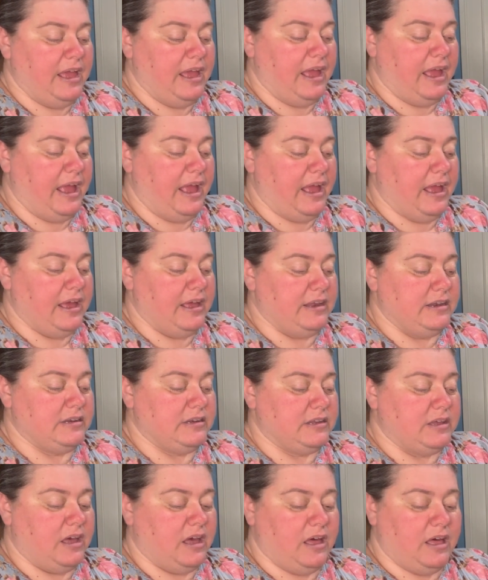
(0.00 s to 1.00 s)

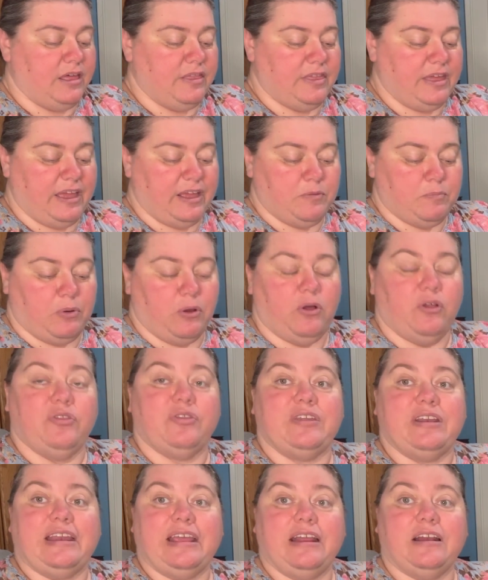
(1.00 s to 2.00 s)
and they had pulled
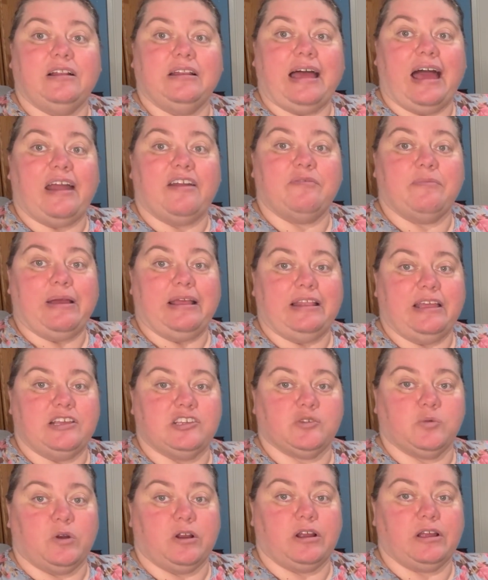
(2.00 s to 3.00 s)
the needle out of my
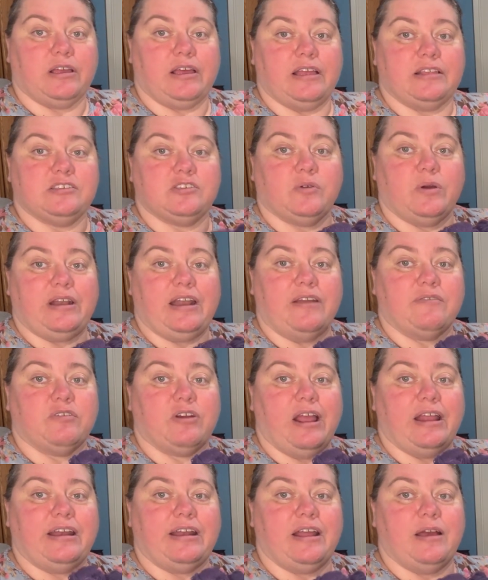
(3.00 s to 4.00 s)
lace work, and so I never
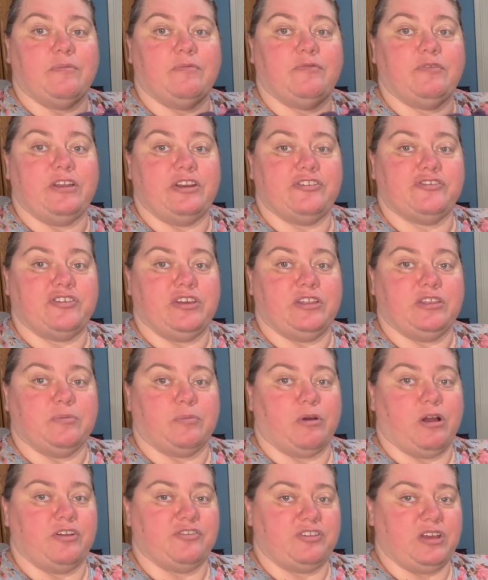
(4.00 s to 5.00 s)
ended up finishing the
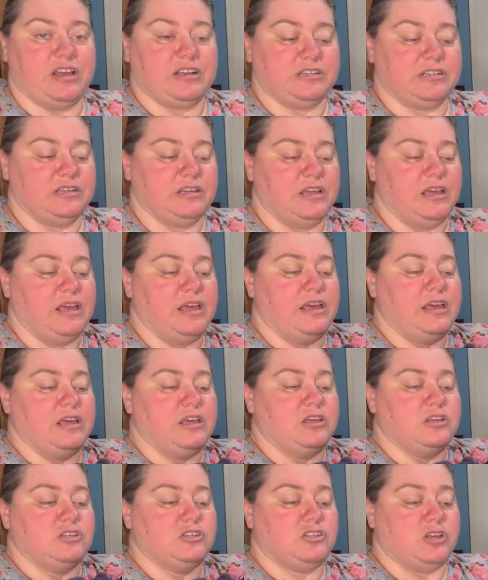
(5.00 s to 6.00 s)
project.
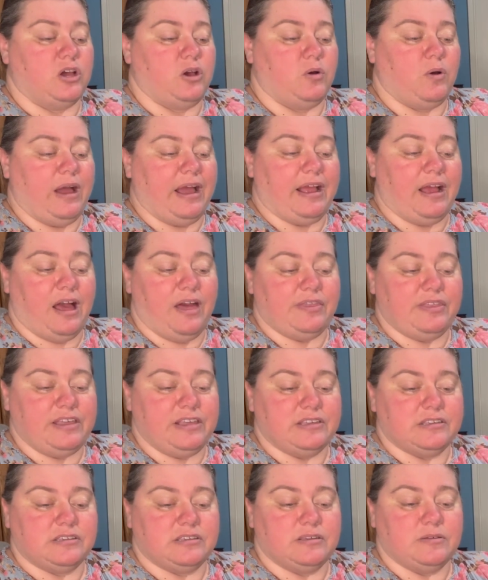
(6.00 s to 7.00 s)
So I got
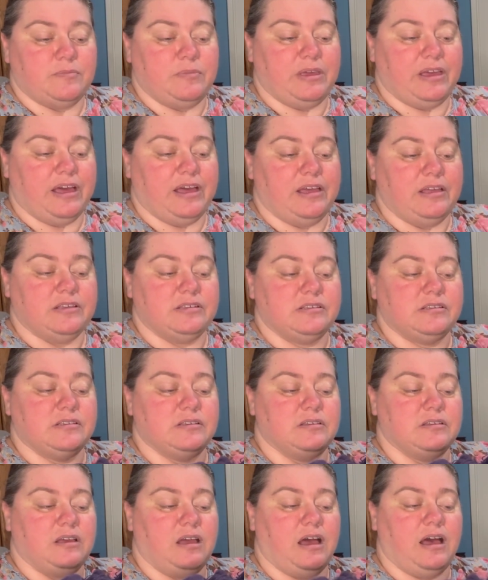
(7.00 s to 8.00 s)
these because
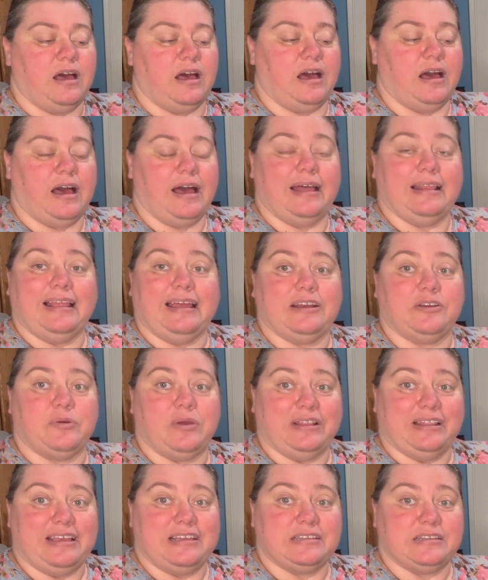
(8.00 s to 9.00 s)
I like
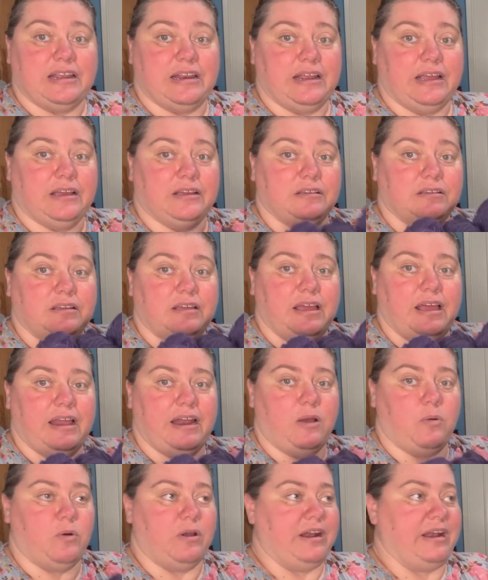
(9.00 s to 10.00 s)
doing lace knitting, and
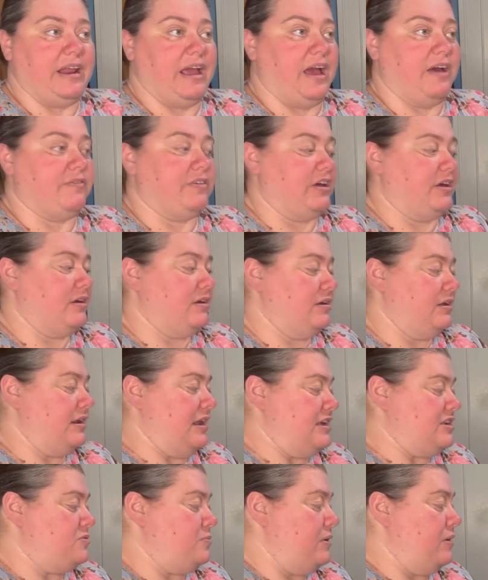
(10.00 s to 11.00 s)
I wanted to have a
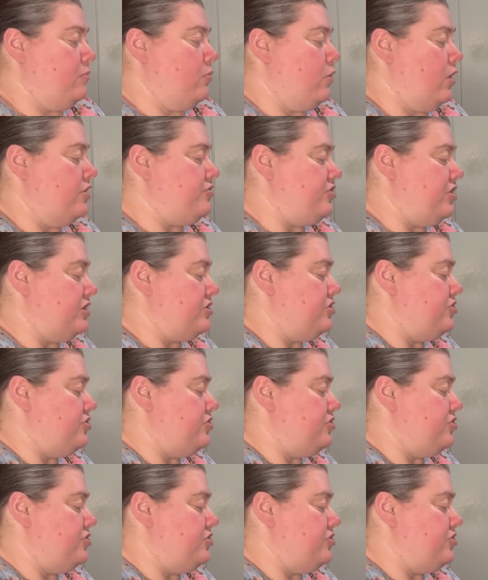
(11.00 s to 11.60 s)
nice big project to